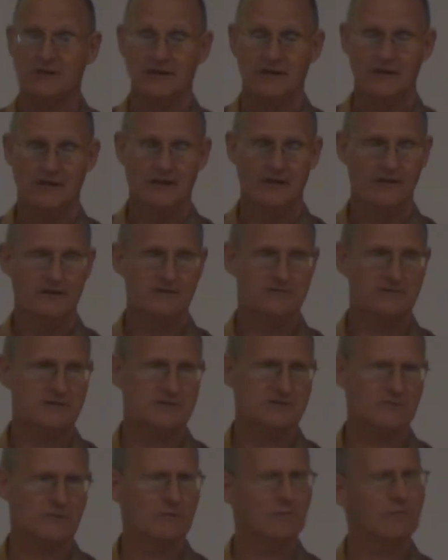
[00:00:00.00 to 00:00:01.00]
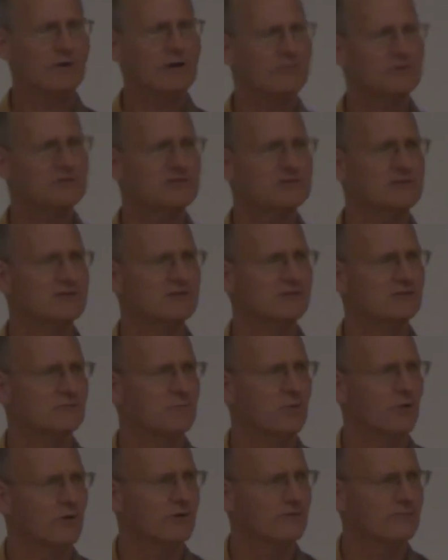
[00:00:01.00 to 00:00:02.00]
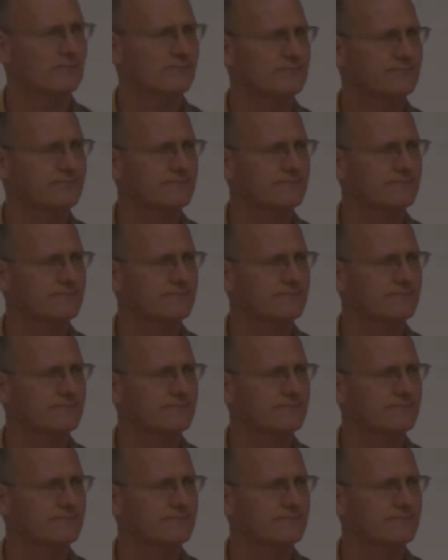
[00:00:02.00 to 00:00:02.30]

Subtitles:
it's this one. Where was Jesus born?